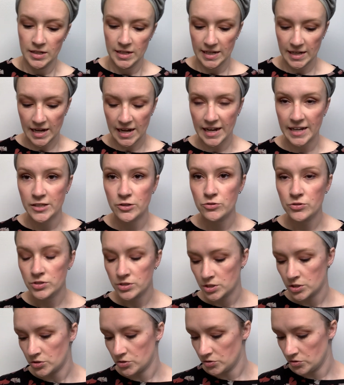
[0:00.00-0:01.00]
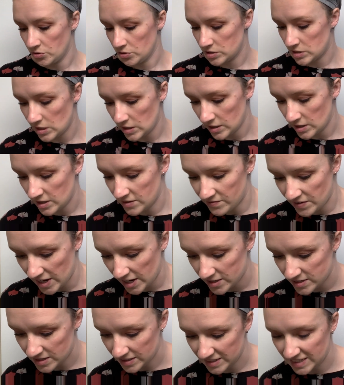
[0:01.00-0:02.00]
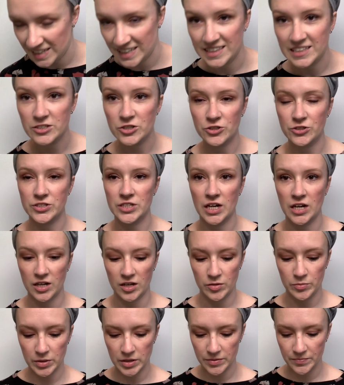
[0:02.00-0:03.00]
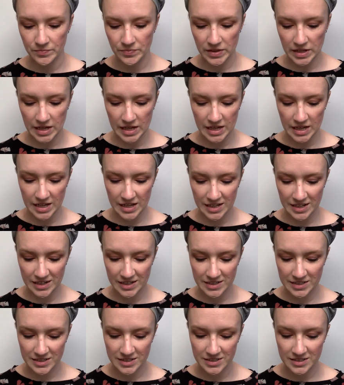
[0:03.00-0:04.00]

I used to use the Vaseline little tub and